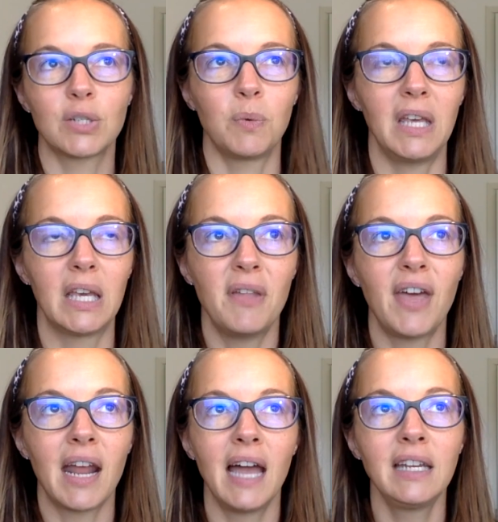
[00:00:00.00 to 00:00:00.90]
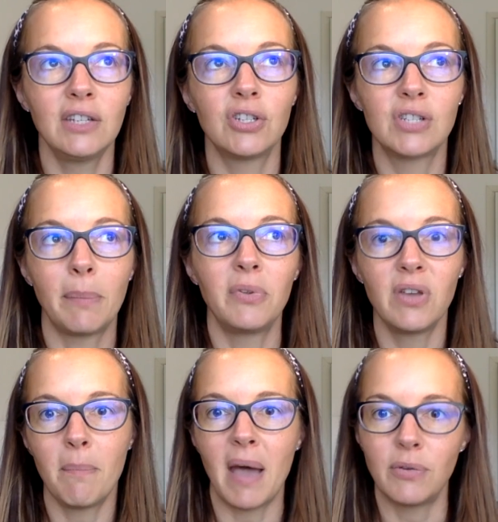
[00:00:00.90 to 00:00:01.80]
week that I need to double the
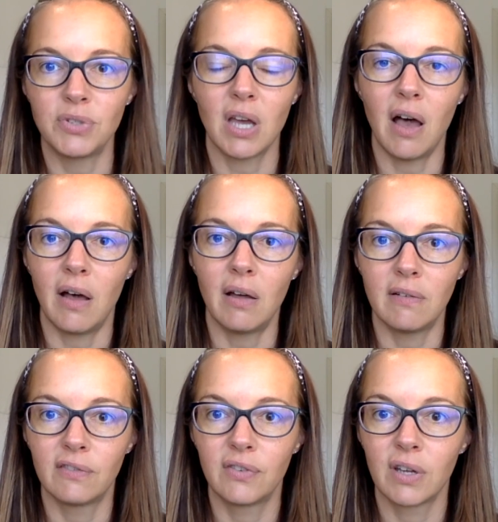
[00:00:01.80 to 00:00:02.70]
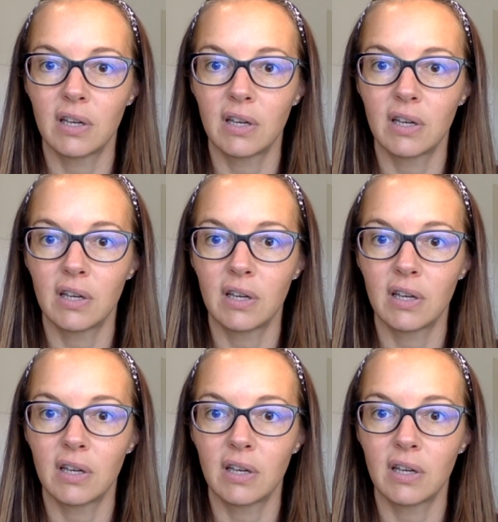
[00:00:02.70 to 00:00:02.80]
amount of